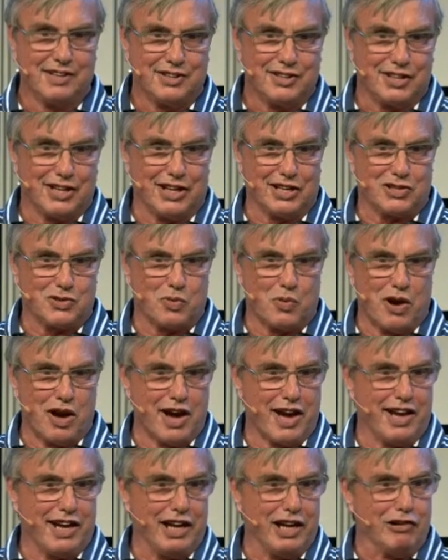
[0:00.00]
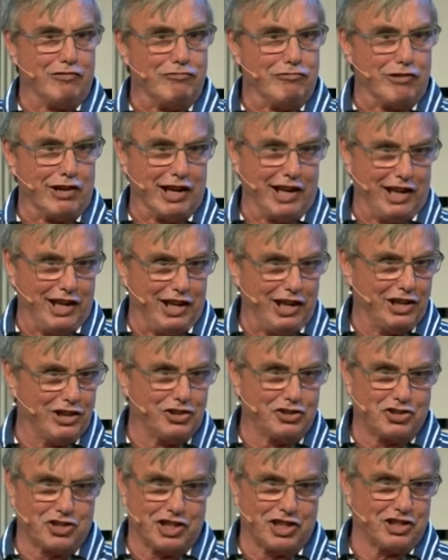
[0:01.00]
That's why
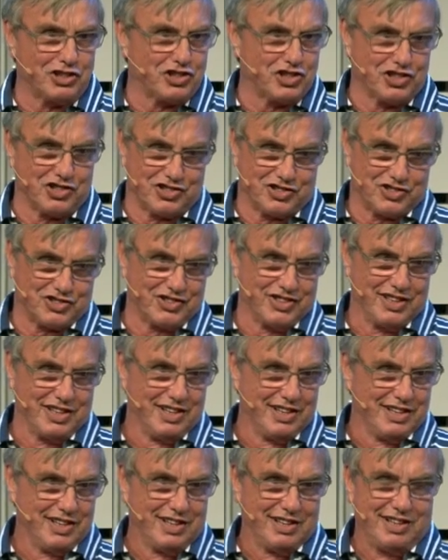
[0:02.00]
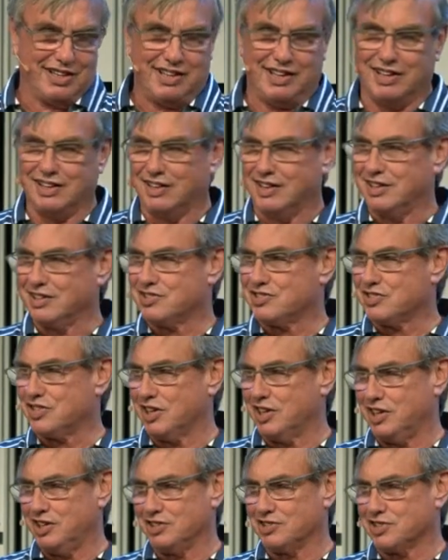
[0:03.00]
Iranian churches in the
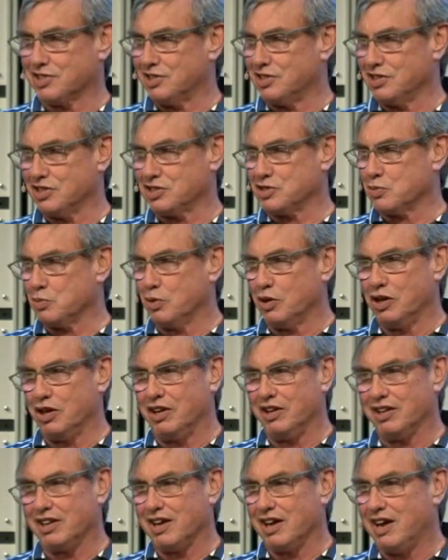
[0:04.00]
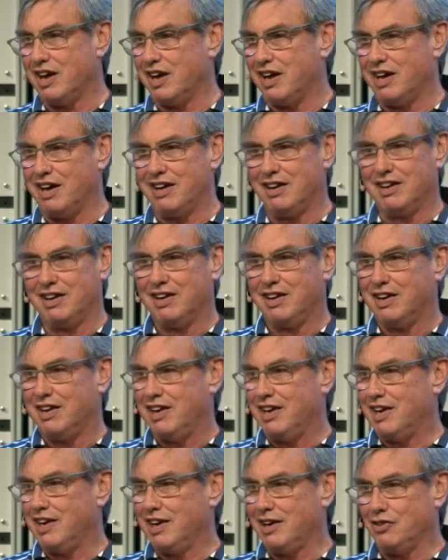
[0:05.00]
cities of this world are
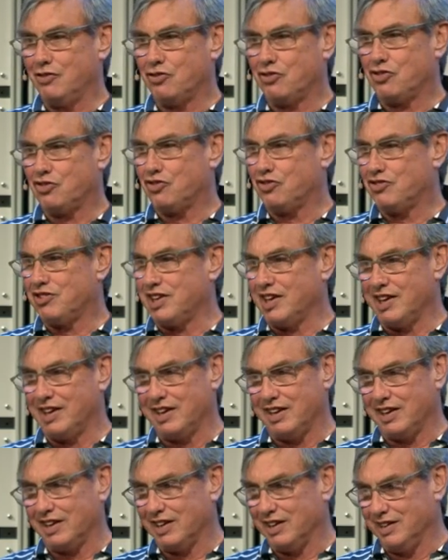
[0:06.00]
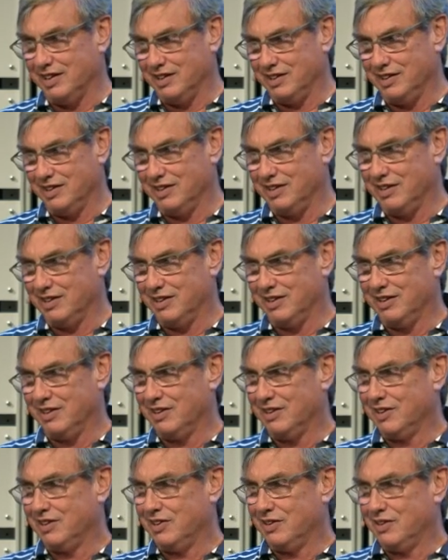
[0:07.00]
outstanding
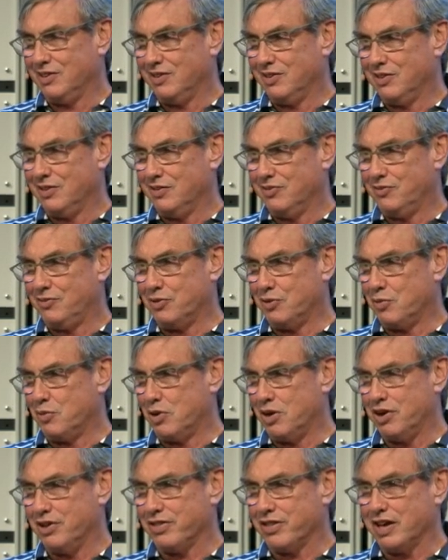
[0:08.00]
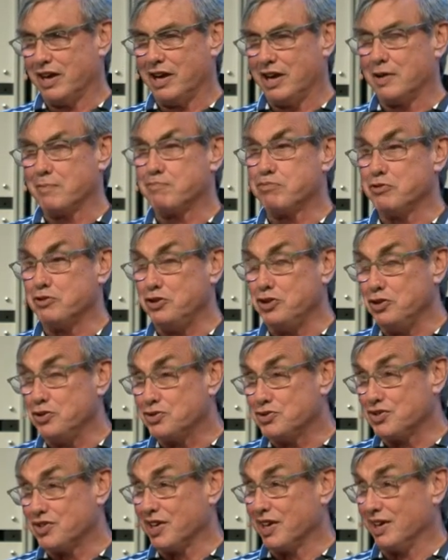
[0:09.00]
for what they are
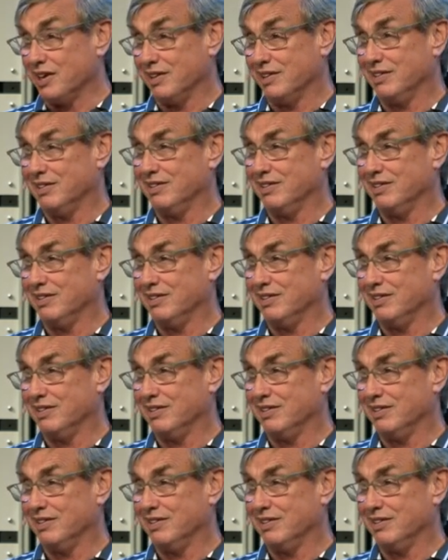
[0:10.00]
producing.